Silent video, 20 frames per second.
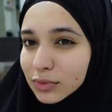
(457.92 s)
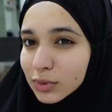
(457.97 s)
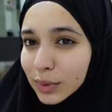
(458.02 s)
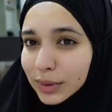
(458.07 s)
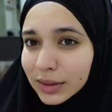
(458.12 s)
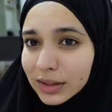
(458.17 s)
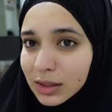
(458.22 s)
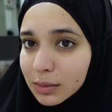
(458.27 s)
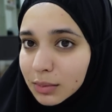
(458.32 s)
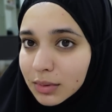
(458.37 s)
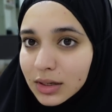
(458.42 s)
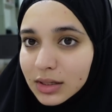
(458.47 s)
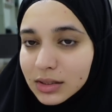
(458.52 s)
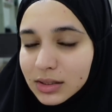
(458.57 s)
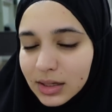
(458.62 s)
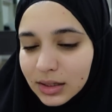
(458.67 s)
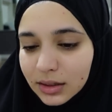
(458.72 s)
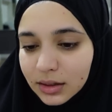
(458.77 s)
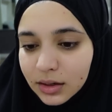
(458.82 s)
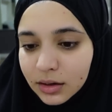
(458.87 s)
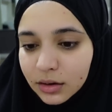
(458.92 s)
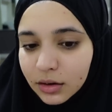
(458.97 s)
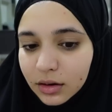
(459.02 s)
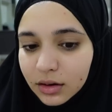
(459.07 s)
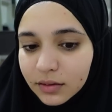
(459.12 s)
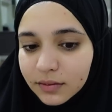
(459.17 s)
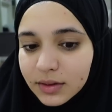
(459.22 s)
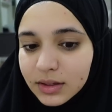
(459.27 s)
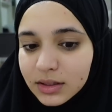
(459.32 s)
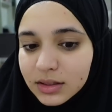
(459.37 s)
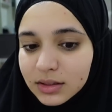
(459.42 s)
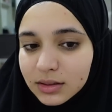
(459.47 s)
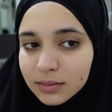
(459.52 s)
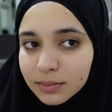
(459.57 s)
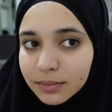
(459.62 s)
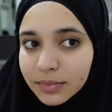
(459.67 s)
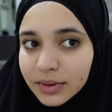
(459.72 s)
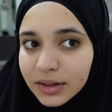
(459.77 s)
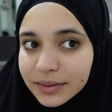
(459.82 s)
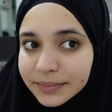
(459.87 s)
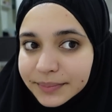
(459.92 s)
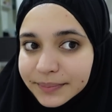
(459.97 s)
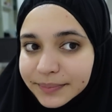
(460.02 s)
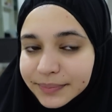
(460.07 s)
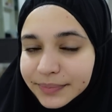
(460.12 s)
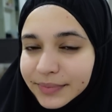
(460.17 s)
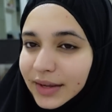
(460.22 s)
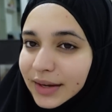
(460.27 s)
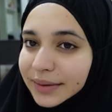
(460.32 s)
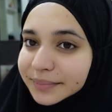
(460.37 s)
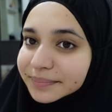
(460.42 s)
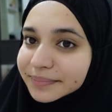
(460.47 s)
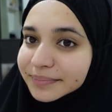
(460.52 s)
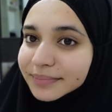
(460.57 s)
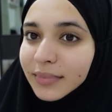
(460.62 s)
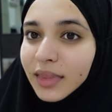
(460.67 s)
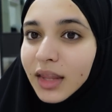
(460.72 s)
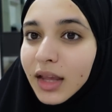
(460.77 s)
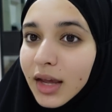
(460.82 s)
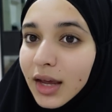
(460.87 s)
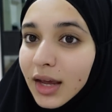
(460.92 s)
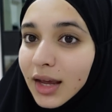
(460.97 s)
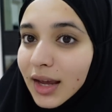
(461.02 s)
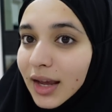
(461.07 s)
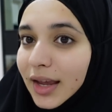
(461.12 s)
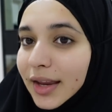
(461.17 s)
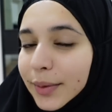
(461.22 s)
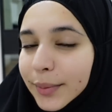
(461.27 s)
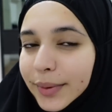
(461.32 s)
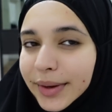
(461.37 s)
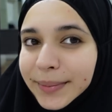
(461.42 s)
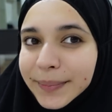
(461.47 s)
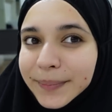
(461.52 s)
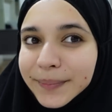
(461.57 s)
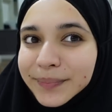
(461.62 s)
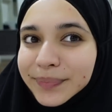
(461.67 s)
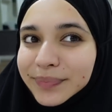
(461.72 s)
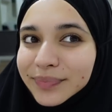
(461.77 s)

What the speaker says: 20 minutes later than all of us, but yeah. Anyway,